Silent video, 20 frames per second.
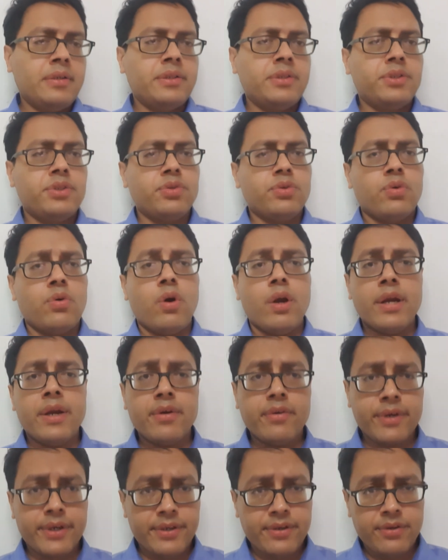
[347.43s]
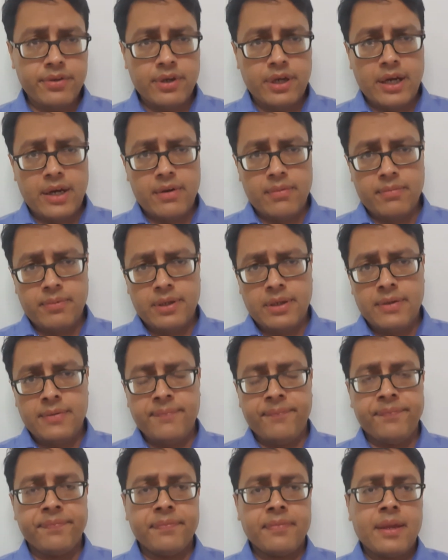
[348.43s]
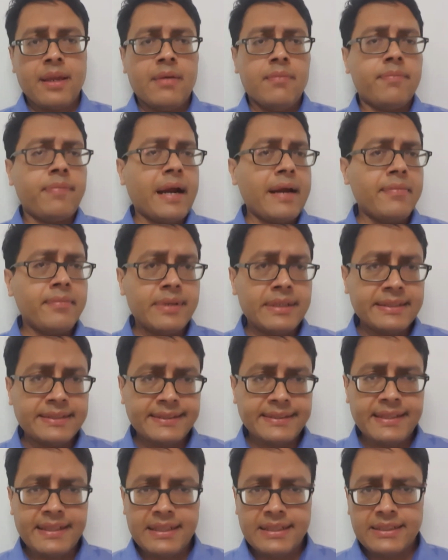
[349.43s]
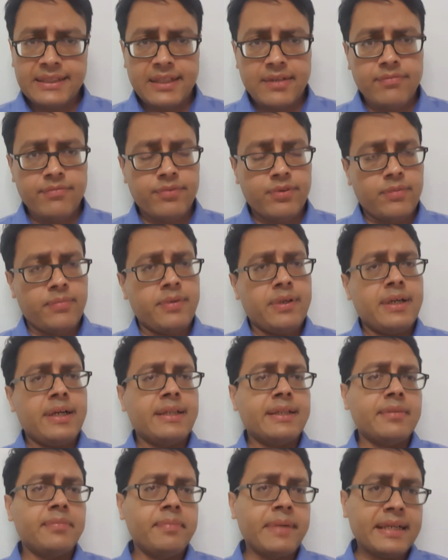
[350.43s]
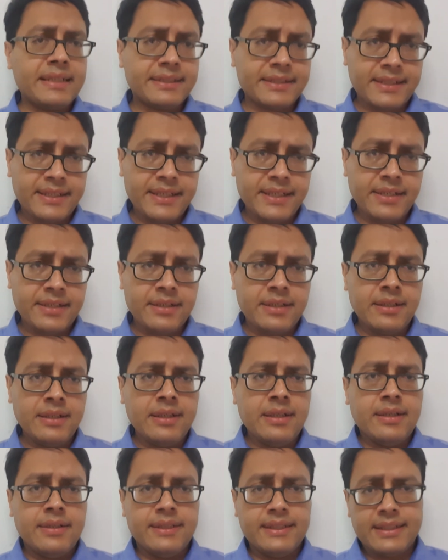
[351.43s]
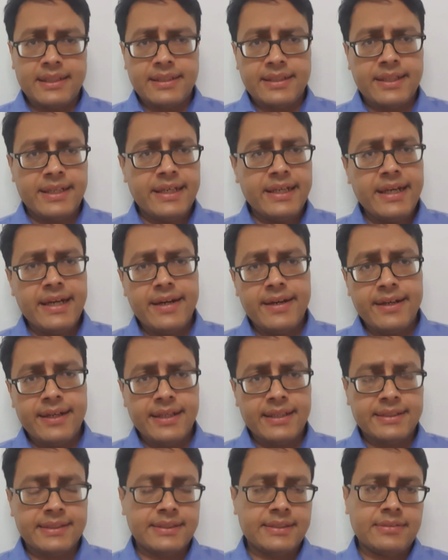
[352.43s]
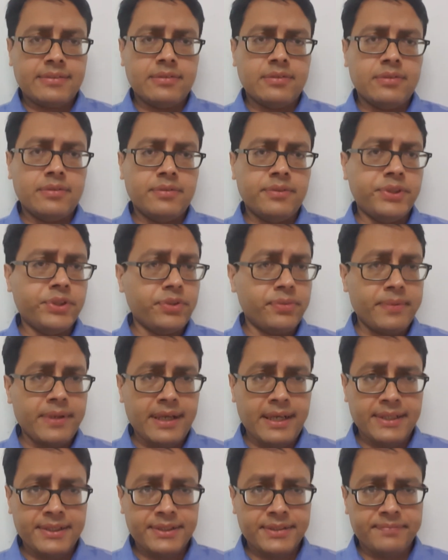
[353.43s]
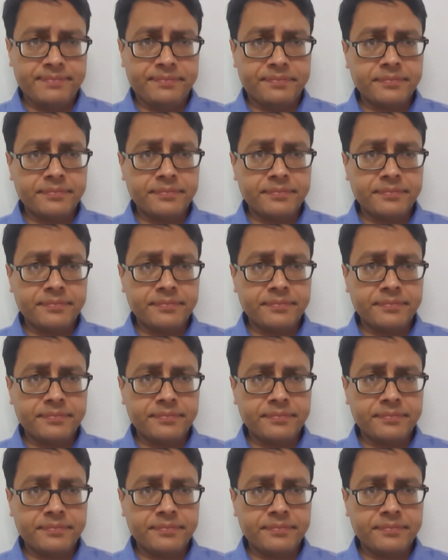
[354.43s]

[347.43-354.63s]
to oligodendroglioma primary CNS lymphoma and the metastatic. These are the key areas which would be asked.